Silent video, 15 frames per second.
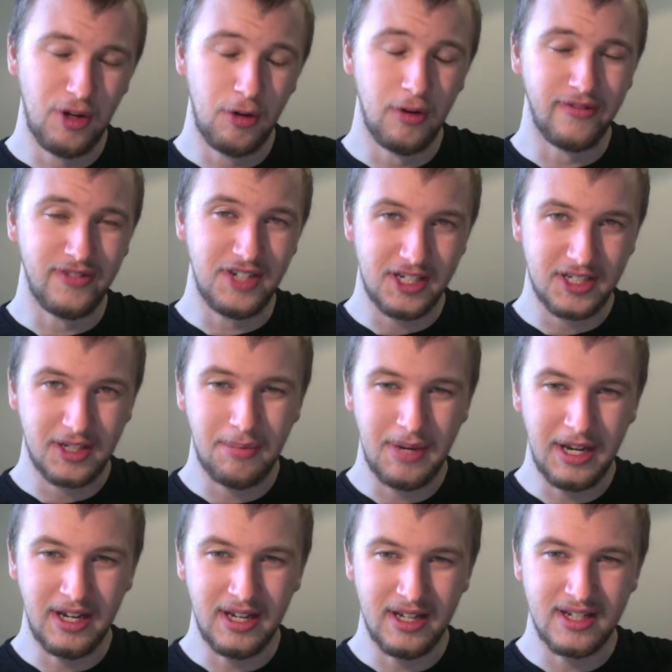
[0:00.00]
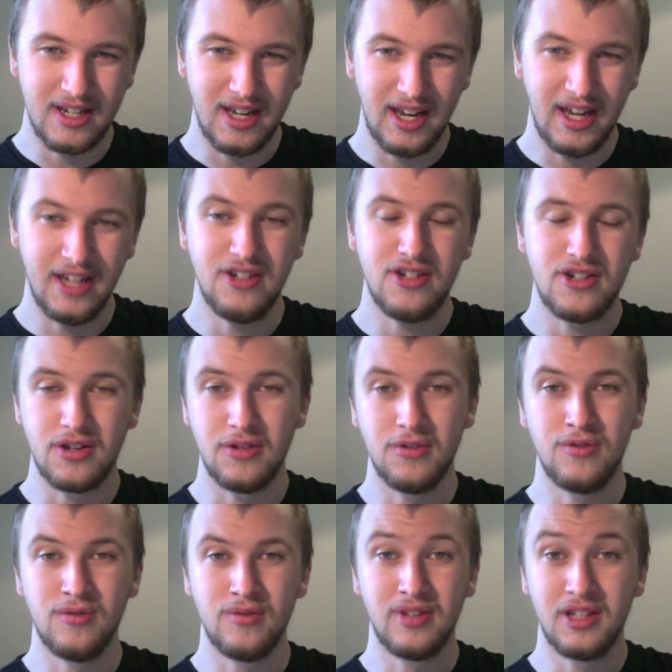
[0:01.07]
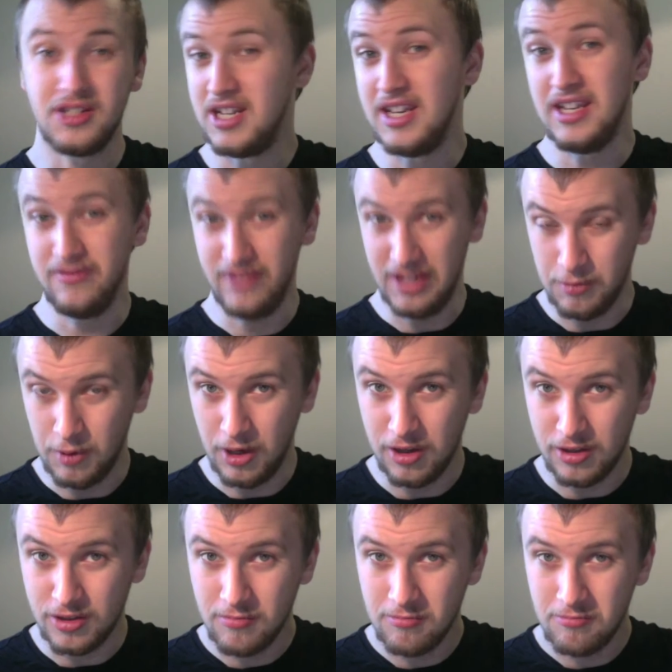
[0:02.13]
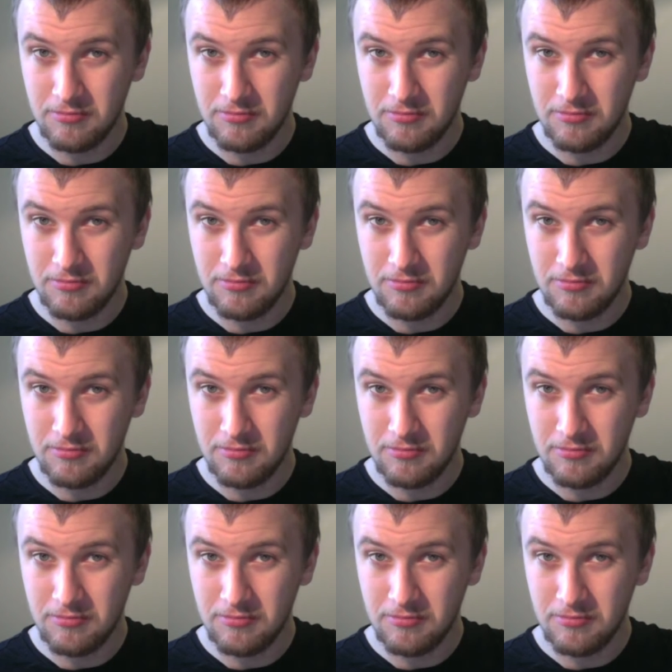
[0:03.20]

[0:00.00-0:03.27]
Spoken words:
who have disappeared into the TV world,